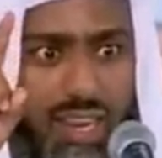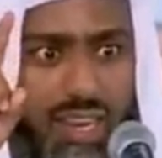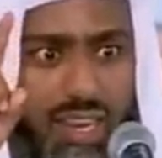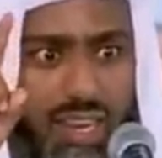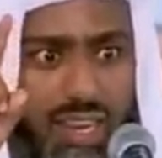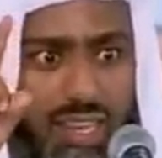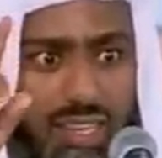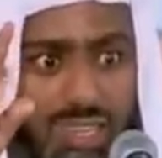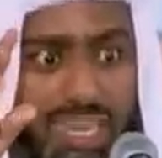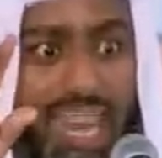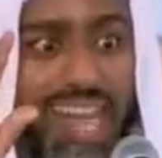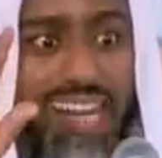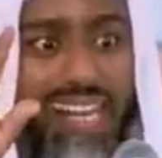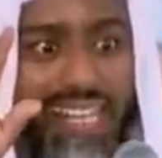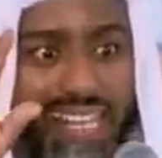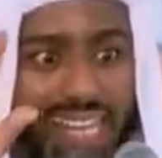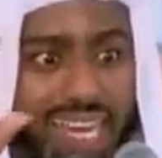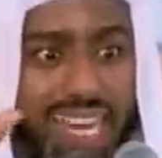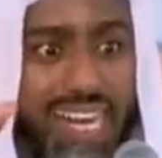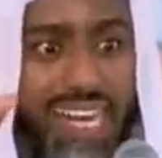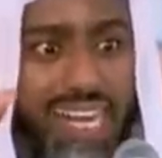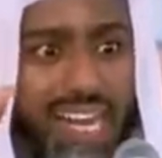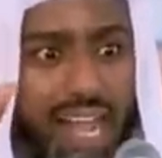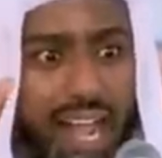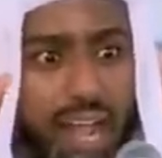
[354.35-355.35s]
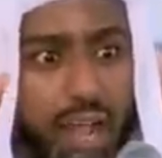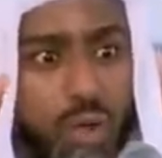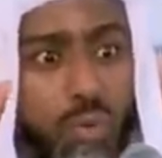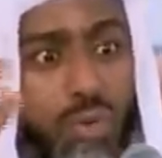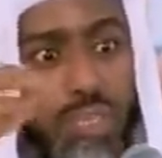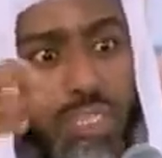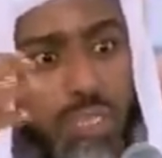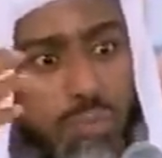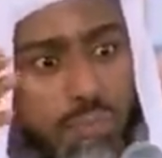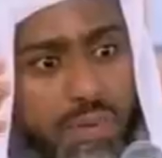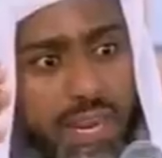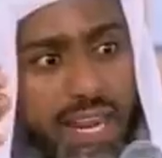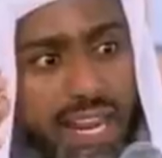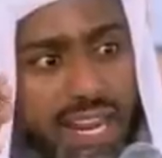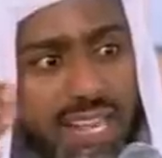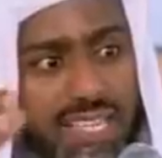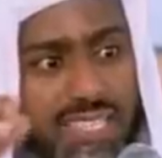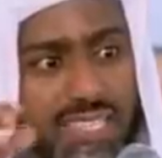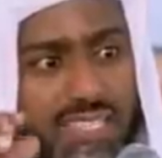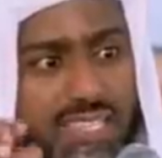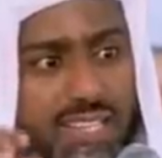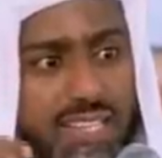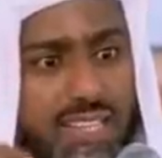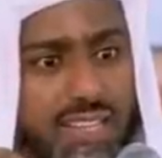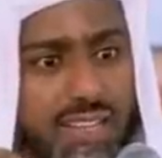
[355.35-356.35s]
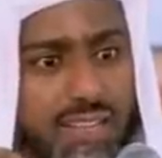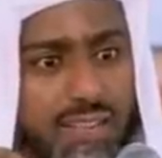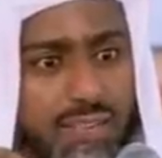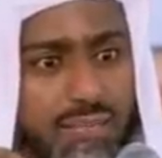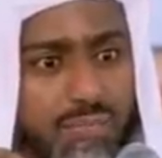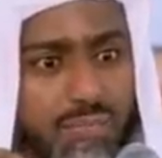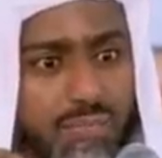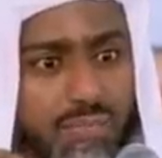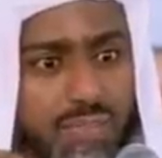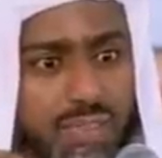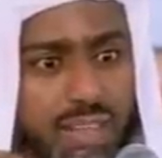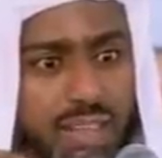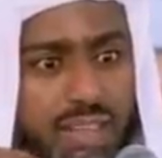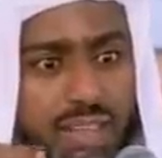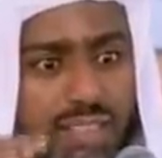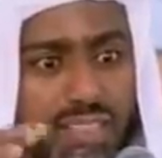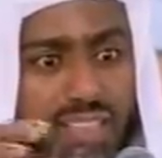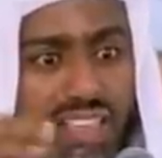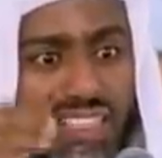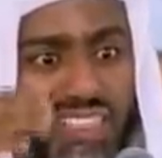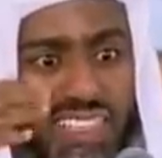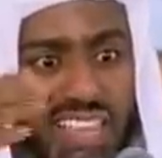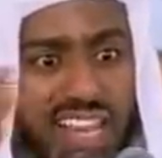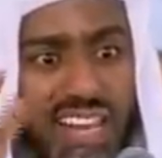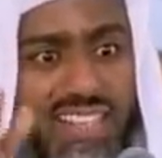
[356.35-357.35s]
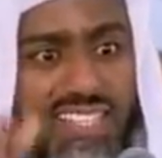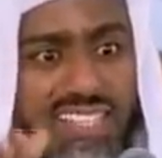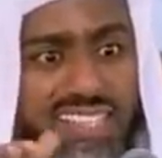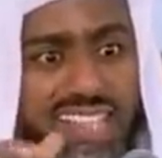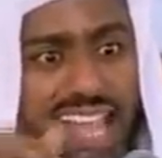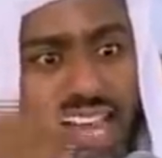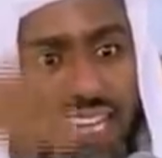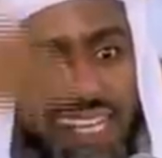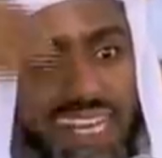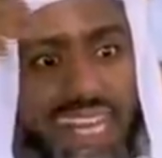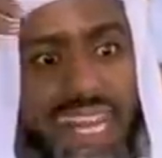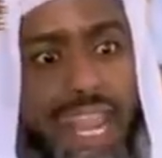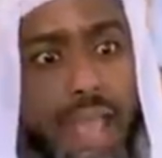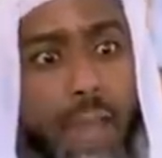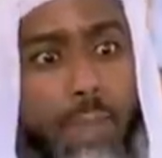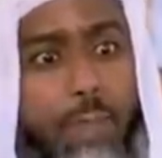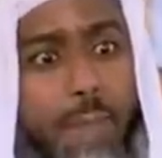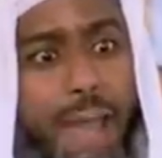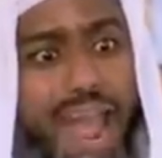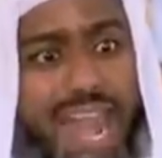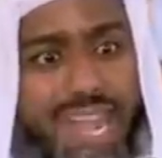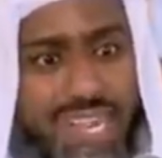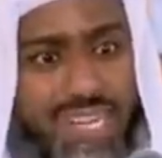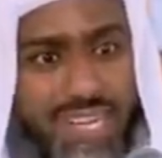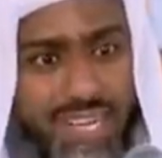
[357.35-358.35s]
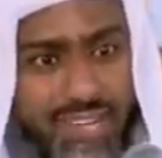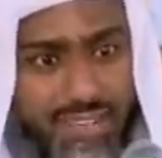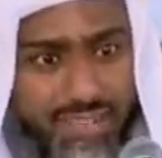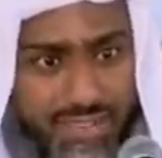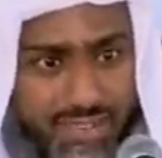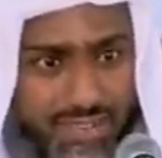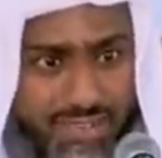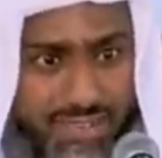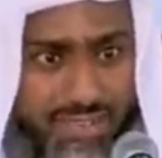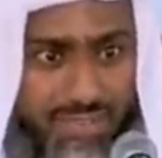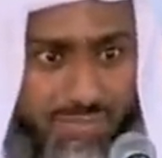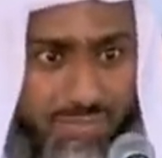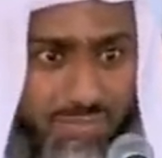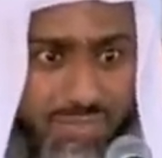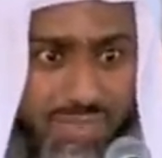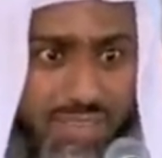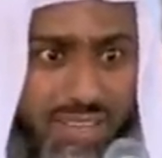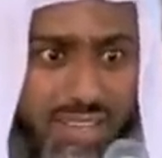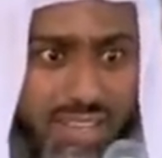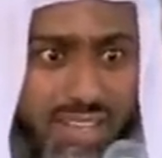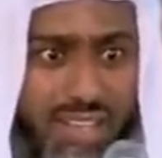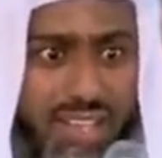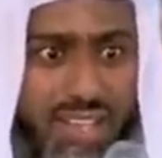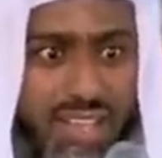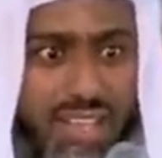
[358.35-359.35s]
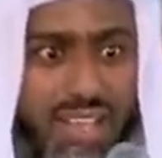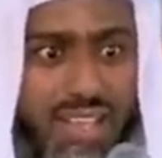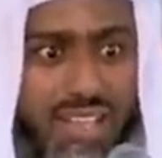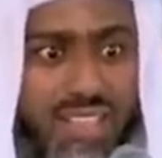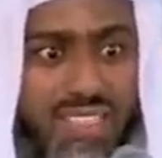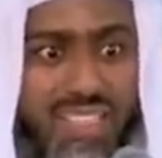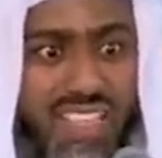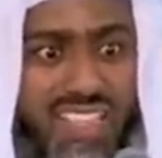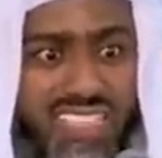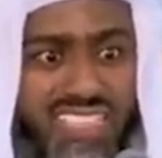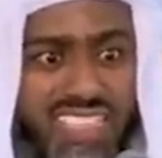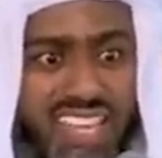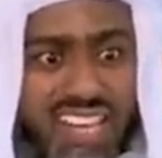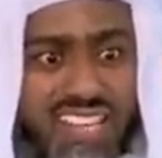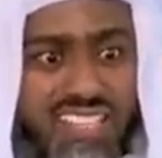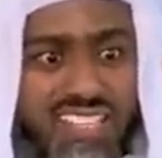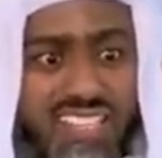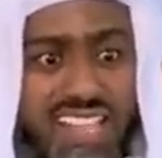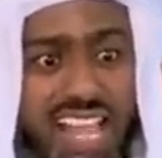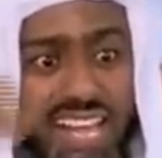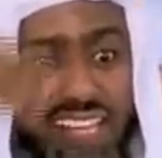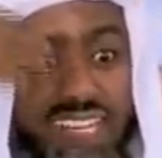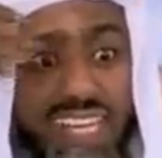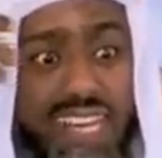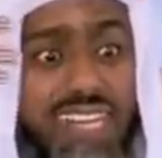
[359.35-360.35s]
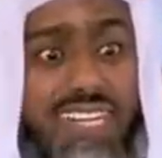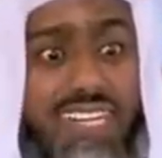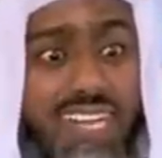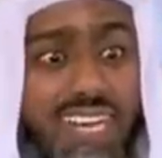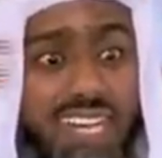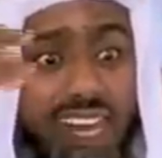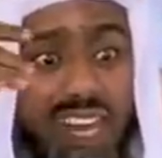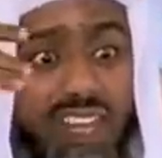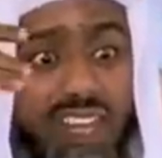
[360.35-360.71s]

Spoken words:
tarkiyah, which means the things that he abandoned, the things that he didn't